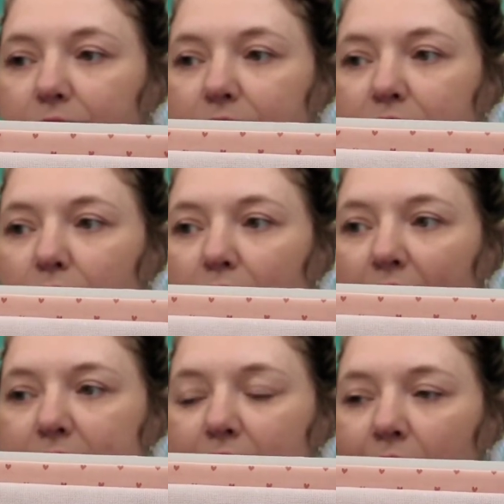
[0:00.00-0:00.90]
So
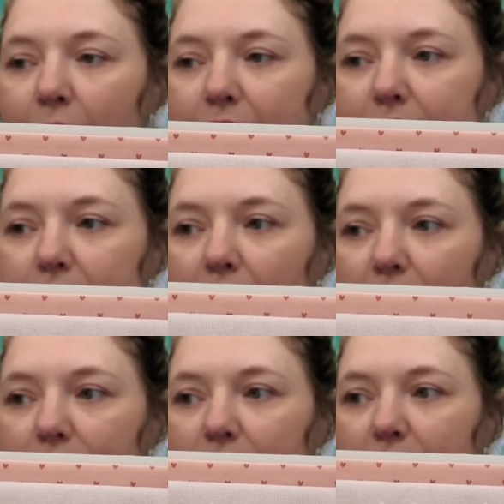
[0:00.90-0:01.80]
that's how I did
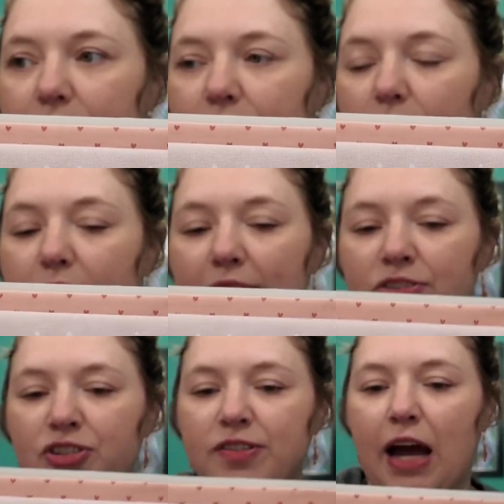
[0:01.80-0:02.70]
that finish. So
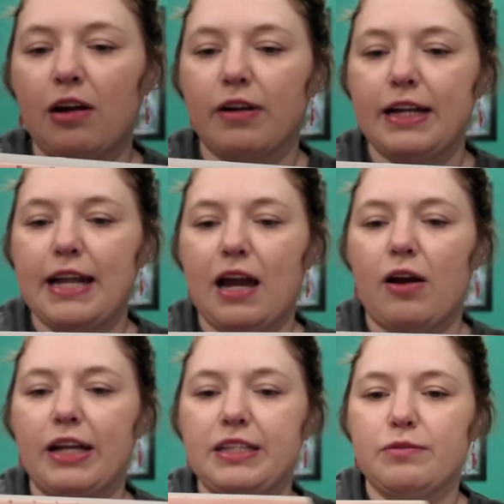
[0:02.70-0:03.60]
that's just out right
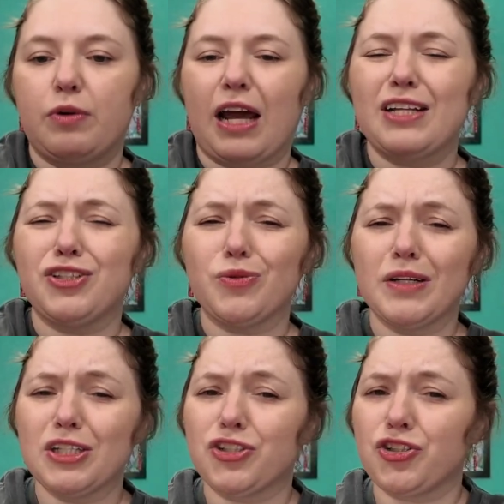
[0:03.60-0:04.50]
now. I do
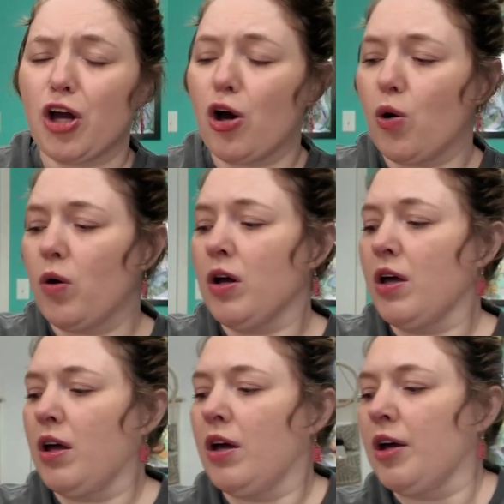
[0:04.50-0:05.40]
want to show
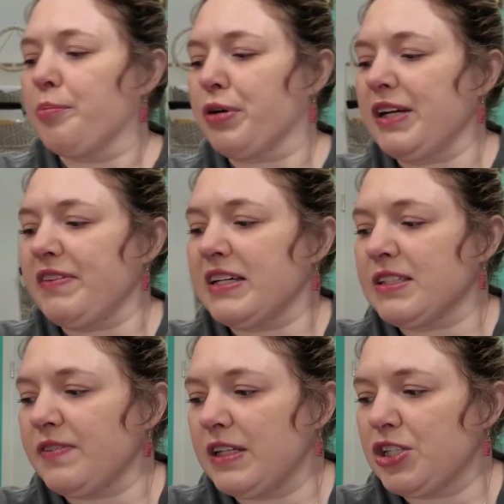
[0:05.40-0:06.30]
previous
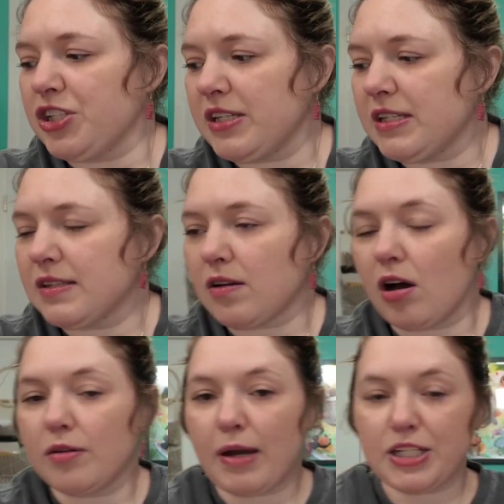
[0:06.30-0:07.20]
finishes
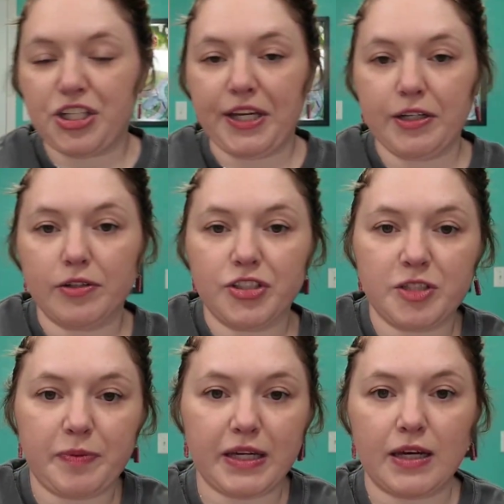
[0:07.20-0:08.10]
on my channel
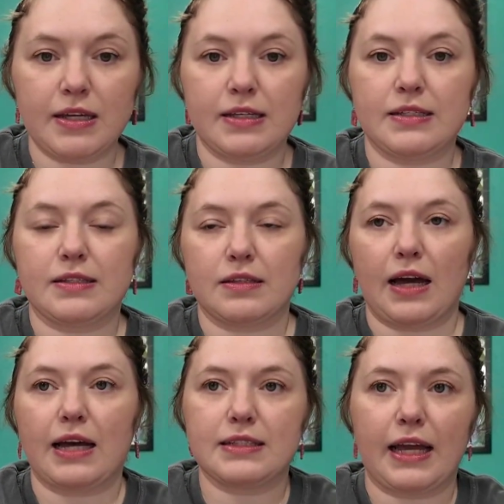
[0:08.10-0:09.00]
just because
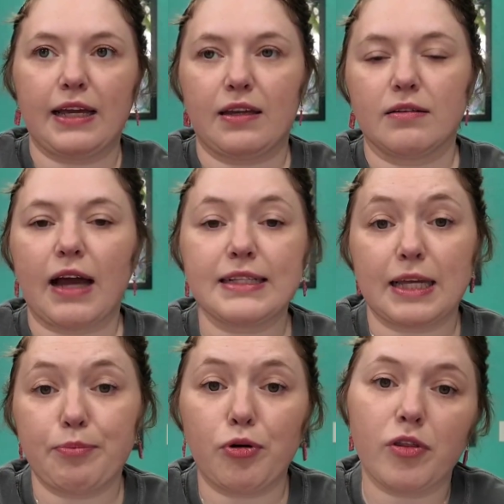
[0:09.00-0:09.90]
as I
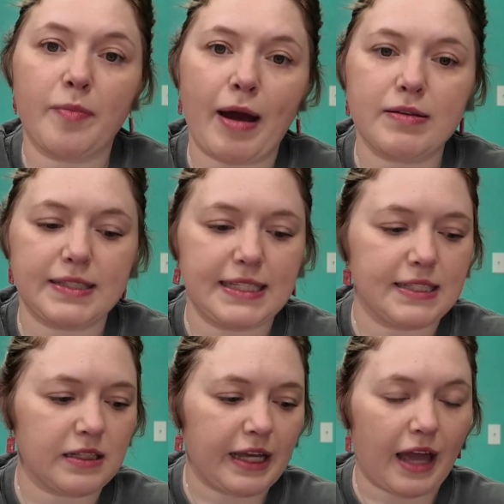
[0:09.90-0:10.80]
pull them out
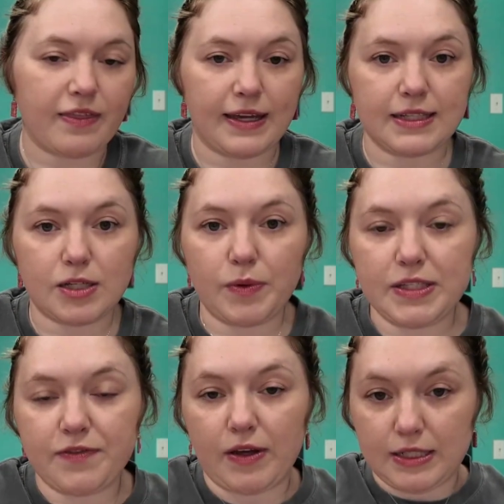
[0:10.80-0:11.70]
seasonally, I think it's
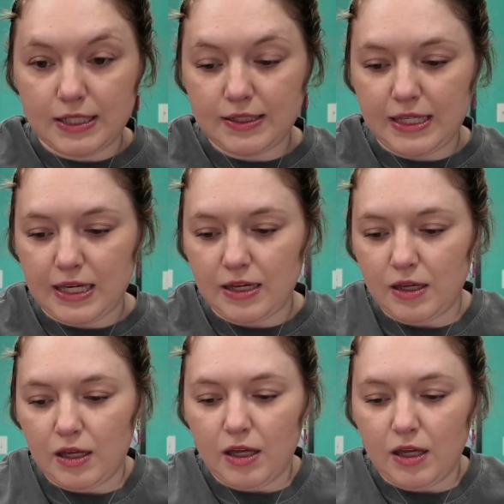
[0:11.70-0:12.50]
always fun to see